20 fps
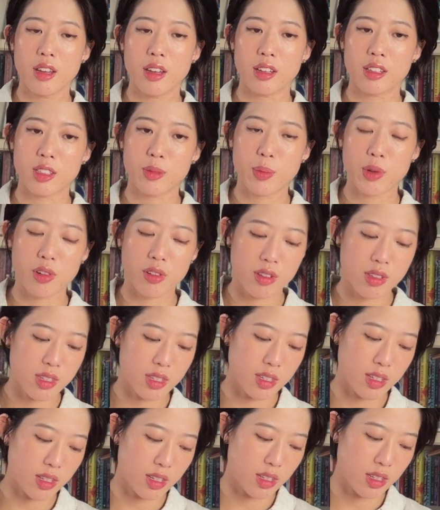
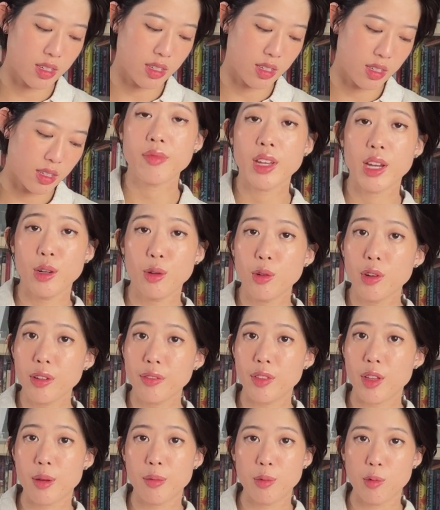experiences, and one
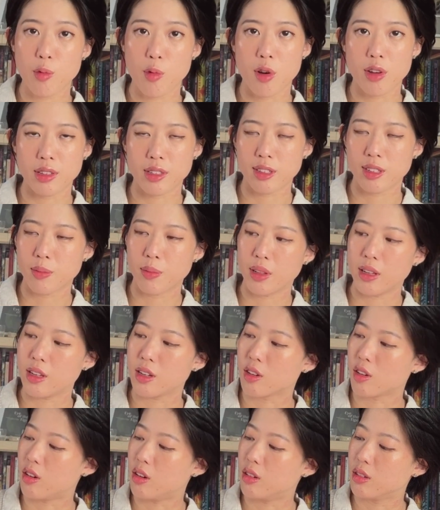of them was this play
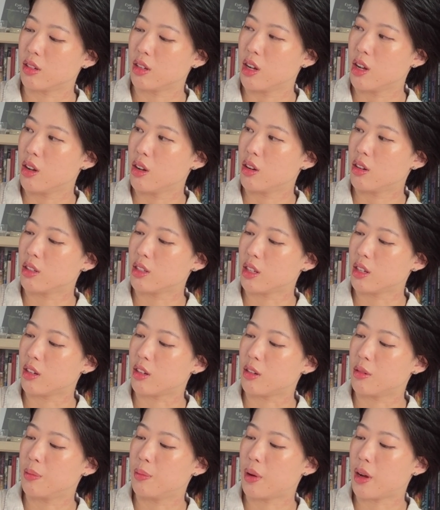called Hotel